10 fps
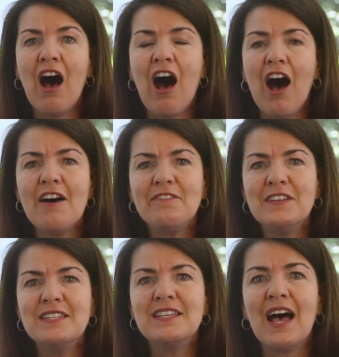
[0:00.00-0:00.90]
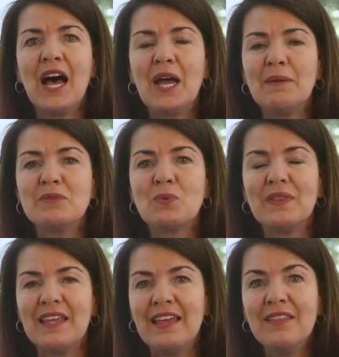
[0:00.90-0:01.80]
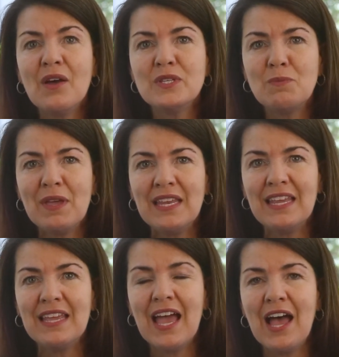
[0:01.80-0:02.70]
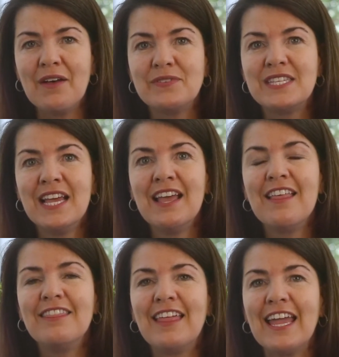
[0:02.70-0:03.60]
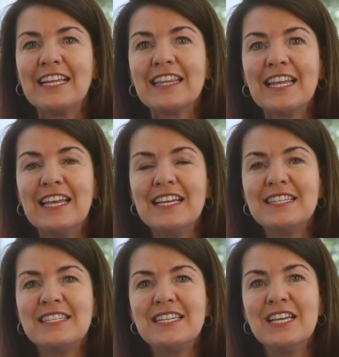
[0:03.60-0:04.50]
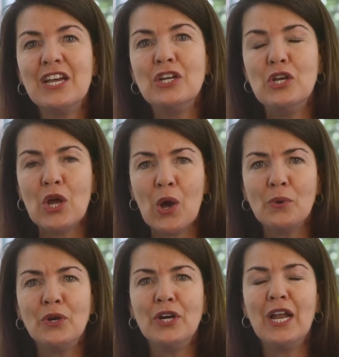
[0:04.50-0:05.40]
Oftentimes within those PDFs, they list donor